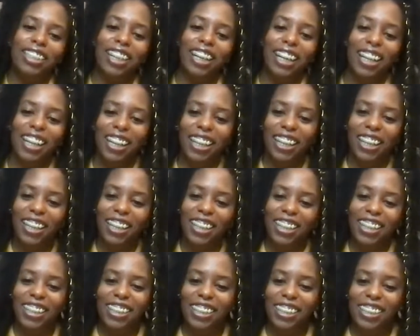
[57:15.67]

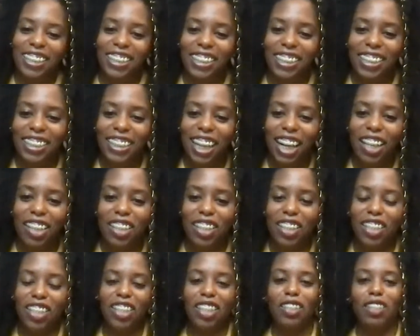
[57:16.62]
Hey, y'all are
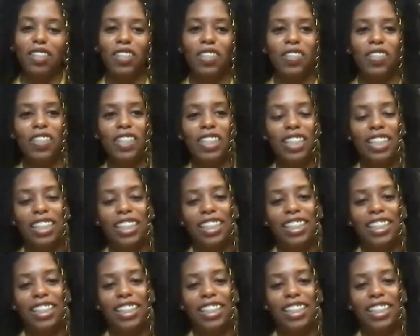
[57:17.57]
so sweet.